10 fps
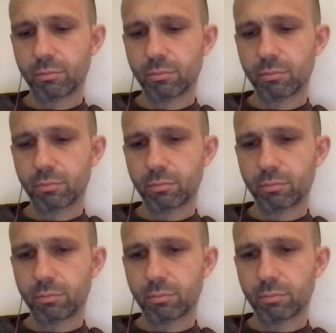
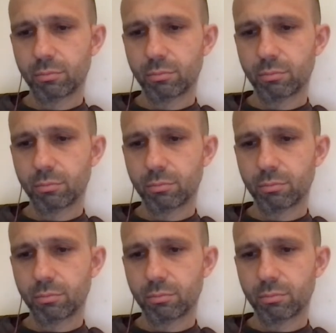
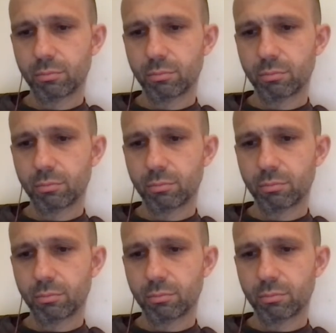
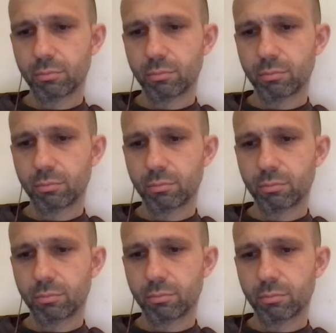
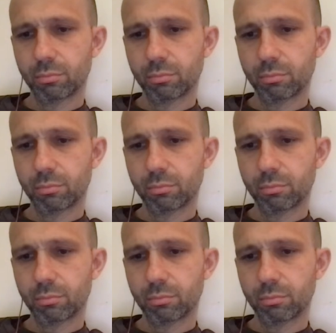No one is speaking in this clip.